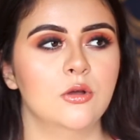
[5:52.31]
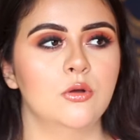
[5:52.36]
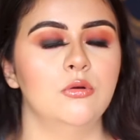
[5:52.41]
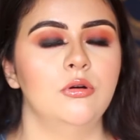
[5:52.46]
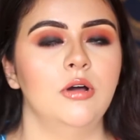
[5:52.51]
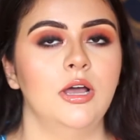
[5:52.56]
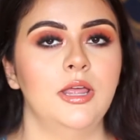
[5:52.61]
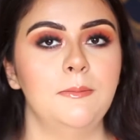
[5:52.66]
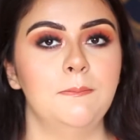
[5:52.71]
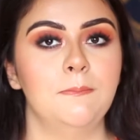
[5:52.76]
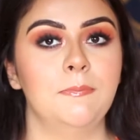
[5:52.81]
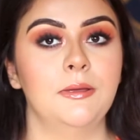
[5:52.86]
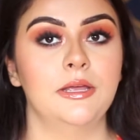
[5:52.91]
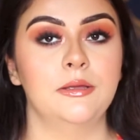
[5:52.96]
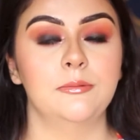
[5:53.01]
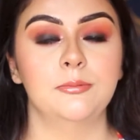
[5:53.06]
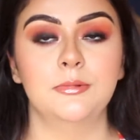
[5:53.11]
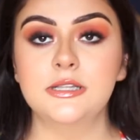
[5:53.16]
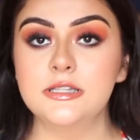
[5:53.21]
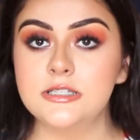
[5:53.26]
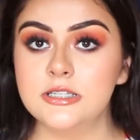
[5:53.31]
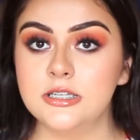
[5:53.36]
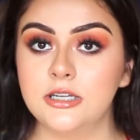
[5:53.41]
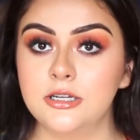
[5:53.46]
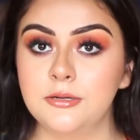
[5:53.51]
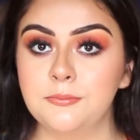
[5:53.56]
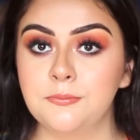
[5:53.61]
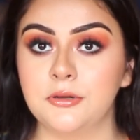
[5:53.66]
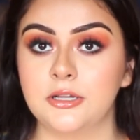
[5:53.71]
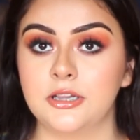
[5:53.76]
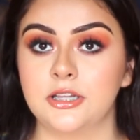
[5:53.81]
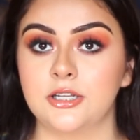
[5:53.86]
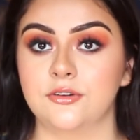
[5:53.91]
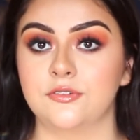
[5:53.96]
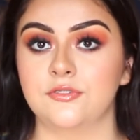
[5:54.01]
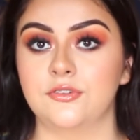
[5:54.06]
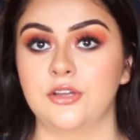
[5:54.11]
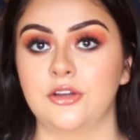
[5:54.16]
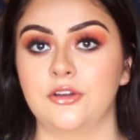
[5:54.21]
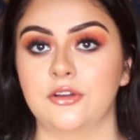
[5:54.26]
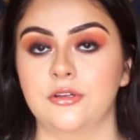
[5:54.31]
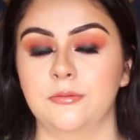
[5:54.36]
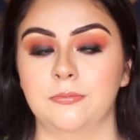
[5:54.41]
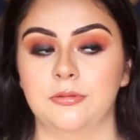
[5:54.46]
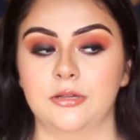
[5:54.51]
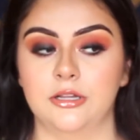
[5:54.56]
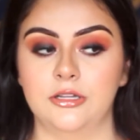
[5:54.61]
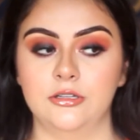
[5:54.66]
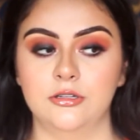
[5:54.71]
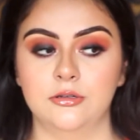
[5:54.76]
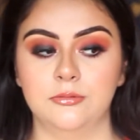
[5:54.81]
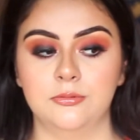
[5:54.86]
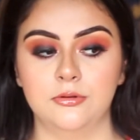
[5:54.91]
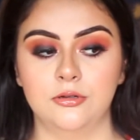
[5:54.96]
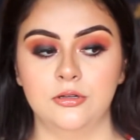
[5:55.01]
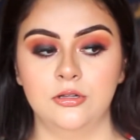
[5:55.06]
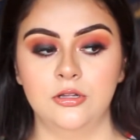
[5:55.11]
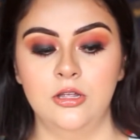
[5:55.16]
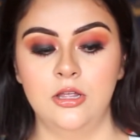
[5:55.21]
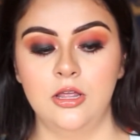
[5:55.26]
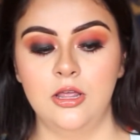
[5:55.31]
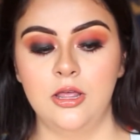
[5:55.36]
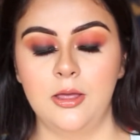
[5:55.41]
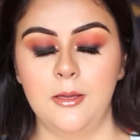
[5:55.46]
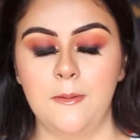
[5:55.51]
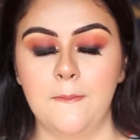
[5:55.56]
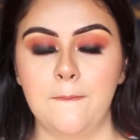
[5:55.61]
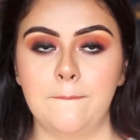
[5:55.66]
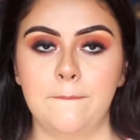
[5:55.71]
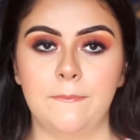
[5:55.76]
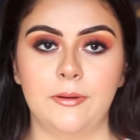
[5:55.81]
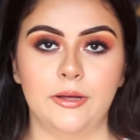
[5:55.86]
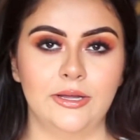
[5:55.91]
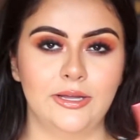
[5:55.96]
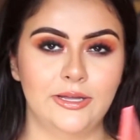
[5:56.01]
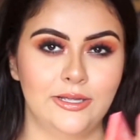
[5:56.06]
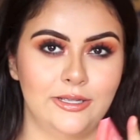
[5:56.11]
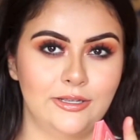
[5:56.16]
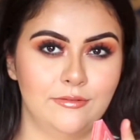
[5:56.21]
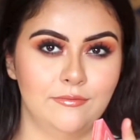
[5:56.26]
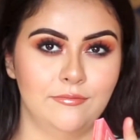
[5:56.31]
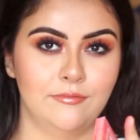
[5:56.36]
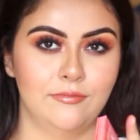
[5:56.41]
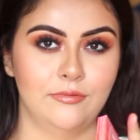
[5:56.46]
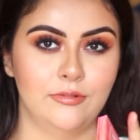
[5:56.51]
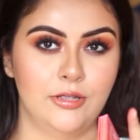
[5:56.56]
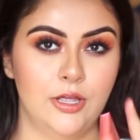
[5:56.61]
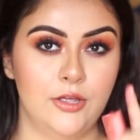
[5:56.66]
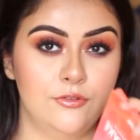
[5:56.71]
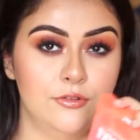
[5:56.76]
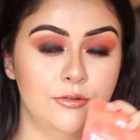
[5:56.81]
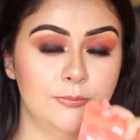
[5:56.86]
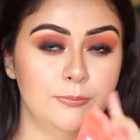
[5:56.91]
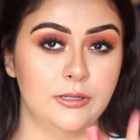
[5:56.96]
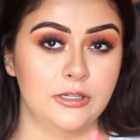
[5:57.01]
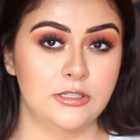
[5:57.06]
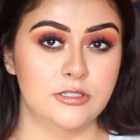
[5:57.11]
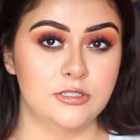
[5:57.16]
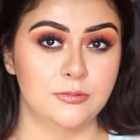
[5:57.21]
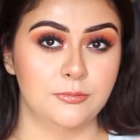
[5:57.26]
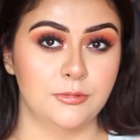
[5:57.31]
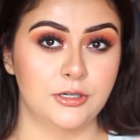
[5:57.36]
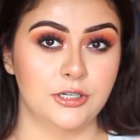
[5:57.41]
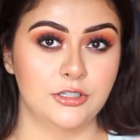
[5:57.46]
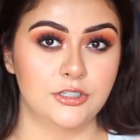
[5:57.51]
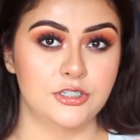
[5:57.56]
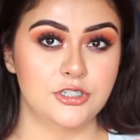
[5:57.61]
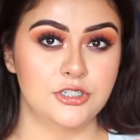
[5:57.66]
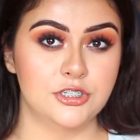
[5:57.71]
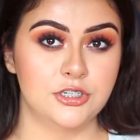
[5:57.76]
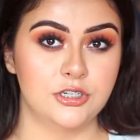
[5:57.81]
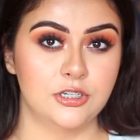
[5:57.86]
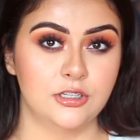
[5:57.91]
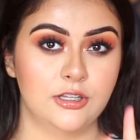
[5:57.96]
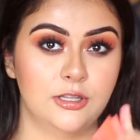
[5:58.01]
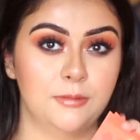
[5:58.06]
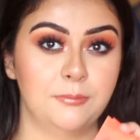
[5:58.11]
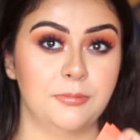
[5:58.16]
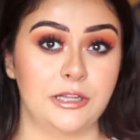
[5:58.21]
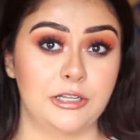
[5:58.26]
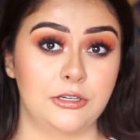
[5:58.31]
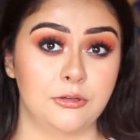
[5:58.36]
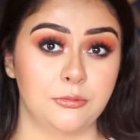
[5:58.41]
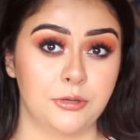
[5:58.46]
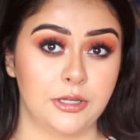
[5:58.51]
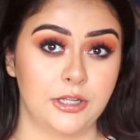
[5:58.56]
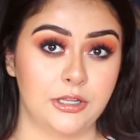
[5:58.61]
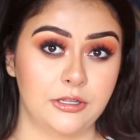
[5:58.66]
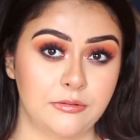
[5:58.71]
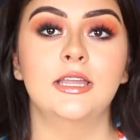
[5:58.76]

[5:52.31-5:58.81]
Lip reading: quite pigmented, but they're very blendable, but if you blend too much, they blend away.